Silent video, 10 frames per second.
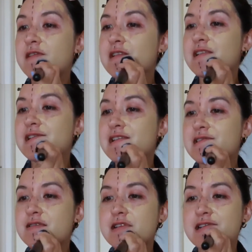the
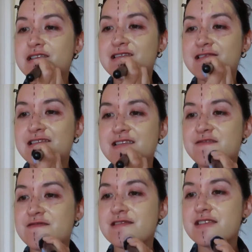extra
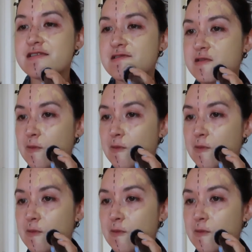coverage.